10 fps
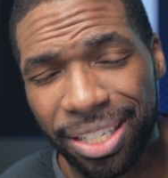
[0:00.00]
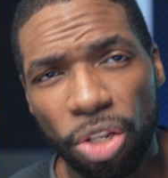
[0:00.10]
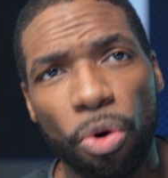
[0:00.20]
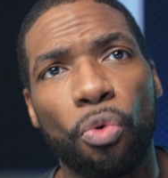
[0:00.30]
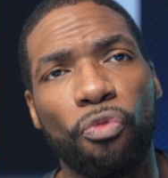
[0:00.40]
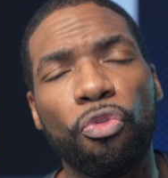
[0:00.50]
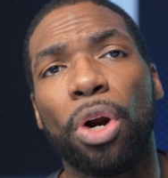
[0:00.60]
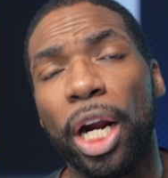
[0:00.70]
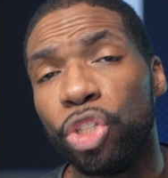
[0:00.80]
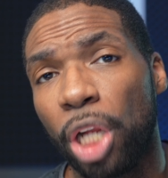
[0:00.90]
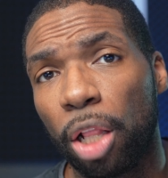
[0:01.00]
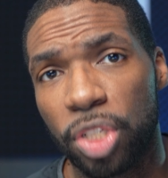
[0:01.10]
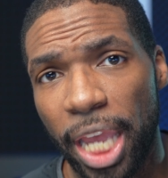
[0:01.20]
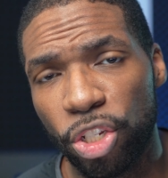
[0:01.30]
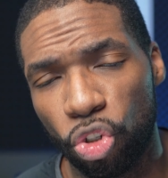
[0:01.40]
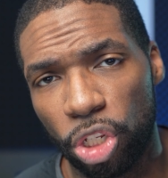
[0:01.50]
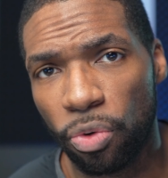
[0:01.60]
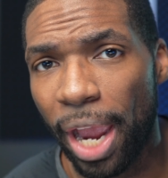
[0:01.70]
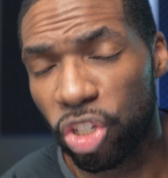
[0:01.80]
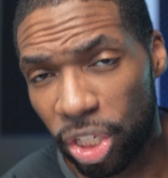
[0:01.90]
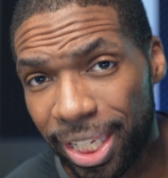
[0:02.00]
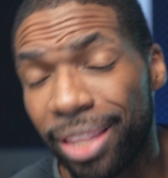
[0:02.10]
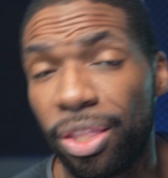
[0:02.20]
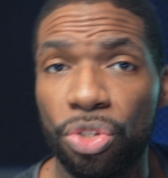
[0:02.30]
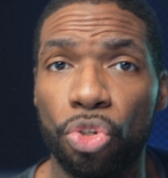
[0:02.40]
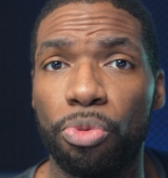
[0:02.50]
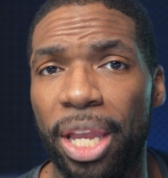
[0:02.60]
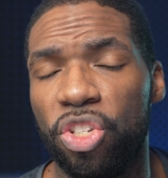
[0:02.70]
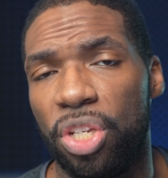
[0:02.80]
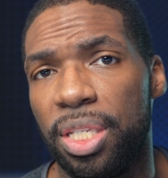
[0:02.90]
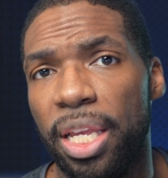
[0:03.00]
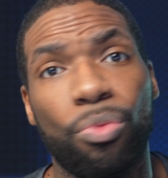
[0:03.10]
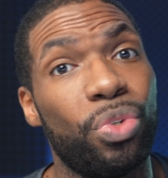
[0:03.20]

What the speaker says: So for $100 extra, you actually get the Zoom H6N,